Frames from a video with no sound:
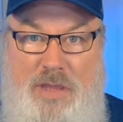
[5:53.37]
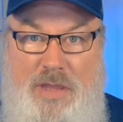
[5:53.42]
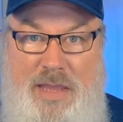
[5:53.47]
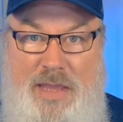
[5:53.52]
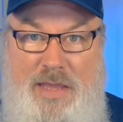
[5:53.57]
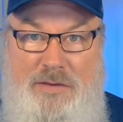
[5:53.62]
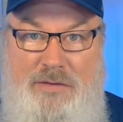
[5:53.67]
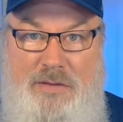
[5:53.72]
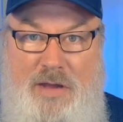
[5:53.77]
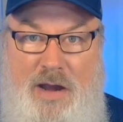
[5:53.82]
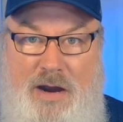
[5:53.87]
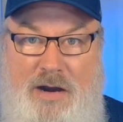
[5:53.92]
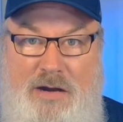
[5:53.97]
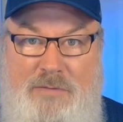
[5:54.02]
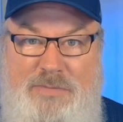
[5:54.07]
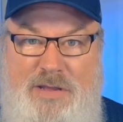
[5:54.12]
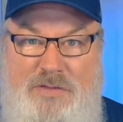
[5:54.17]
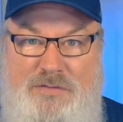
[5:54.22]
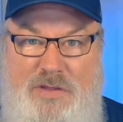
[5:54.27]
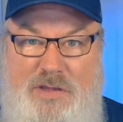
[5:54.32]
And our
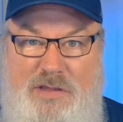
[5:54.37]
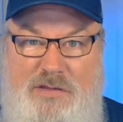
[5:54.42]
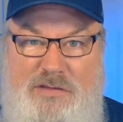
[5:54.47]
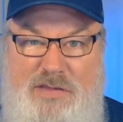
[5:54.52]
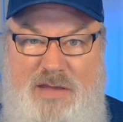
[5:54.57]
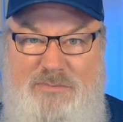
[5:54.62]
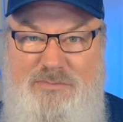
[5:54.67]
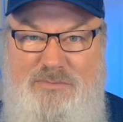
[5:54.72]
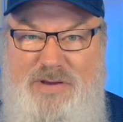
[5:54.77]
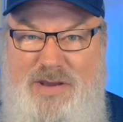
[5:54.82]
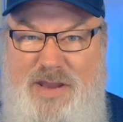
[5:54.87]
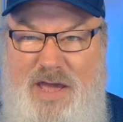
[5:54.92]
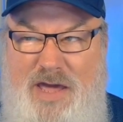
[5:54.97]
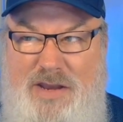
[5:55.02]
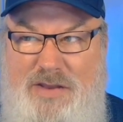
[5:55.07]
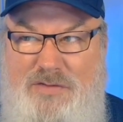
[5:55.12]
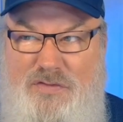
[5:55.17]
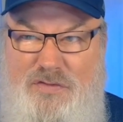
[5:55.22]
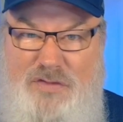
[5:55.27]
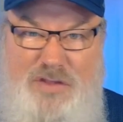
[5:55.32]
big thing is I'm
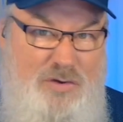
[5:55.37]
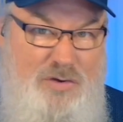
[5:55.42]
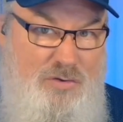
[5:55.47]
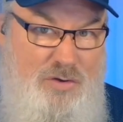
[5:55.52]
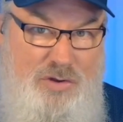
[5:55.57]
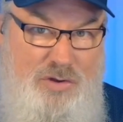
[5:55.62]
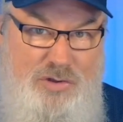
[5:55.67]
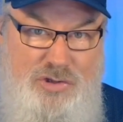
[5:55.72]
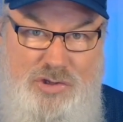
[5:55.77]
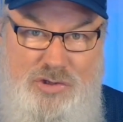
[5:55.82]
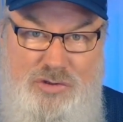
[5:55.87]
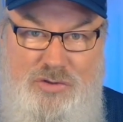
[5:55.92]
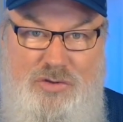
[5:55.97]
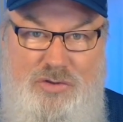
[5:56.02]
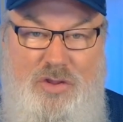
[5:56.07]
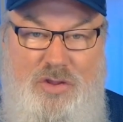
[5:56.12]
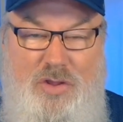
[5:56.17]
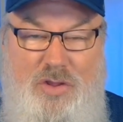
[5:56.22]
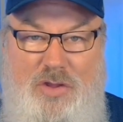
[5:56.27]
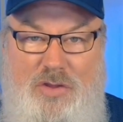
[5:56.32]
not a
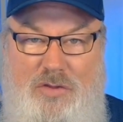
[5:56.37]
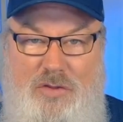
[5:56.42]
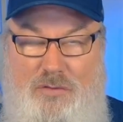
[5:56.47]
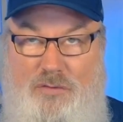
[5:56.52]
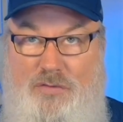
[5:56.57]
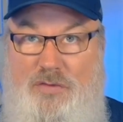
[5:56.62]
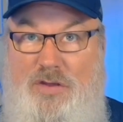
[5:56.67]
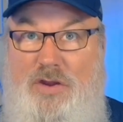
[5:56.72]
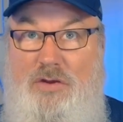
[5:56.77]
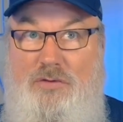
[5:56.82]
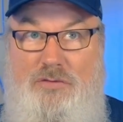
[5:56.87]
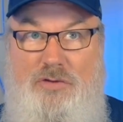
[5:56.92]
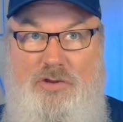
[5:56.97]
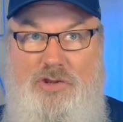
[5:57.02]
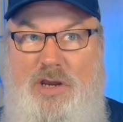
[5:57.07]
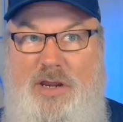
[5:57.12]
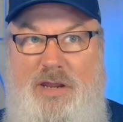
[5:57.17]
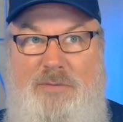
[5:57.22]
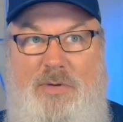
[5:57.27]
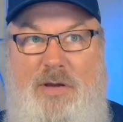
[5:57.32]
theoretician,
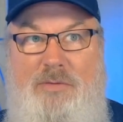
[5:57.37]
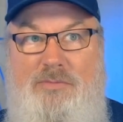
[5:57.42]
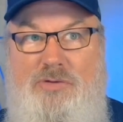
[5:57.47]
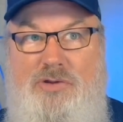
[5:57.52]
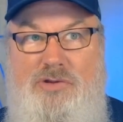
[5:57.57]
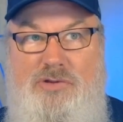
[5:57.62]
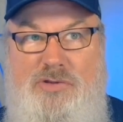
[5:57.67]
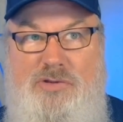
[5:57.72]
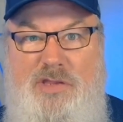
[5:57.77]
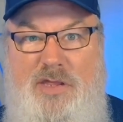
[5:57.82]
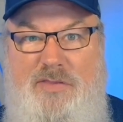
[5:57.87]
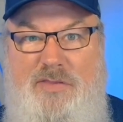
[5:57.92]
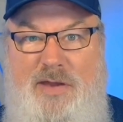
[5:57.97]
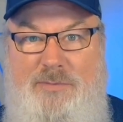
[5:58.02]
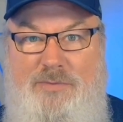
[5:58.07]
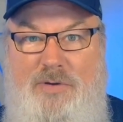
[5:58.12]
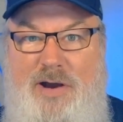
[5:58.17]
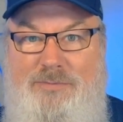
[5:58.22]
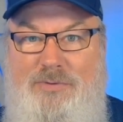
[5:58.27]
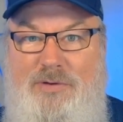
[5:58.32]
I probably should say
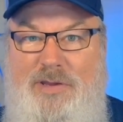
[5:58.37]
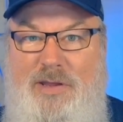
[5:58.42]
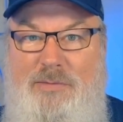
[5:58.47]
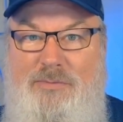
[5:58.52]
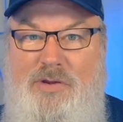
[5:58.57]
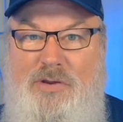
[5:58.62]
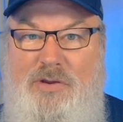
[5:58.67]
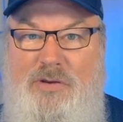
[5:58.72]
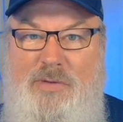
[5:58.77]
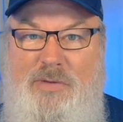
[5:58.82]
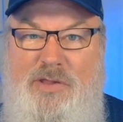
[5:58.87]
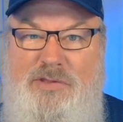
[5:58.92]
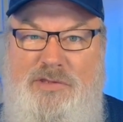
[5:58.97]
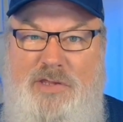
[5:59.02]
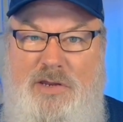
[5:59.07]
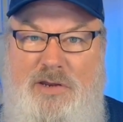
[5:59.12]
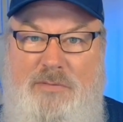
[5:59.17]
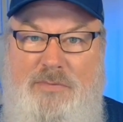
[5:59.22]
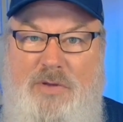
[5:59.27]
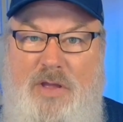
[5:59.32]
that properly. I'm going to mess
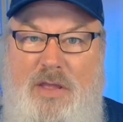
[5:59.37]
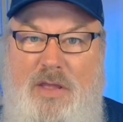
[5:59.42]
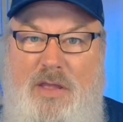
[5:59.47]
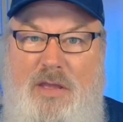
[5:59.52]
that up.